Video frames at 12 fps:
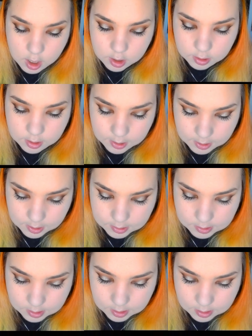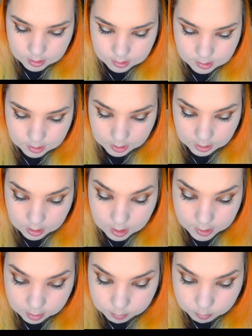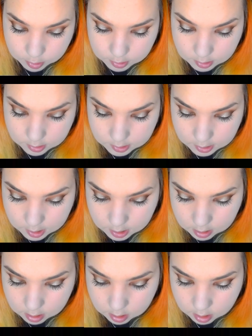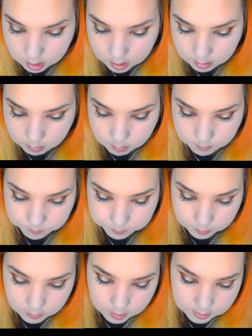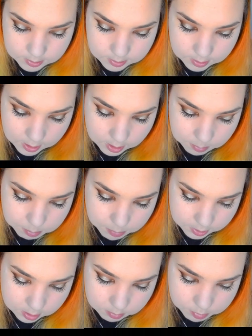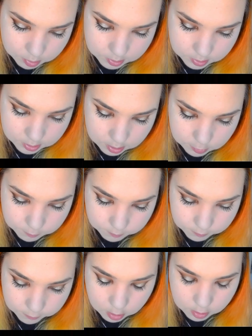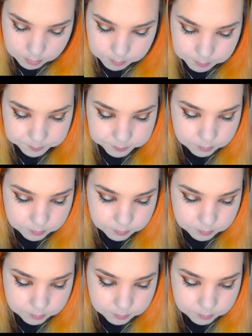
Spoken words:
This is the light bronzer. It's the butter bronzer from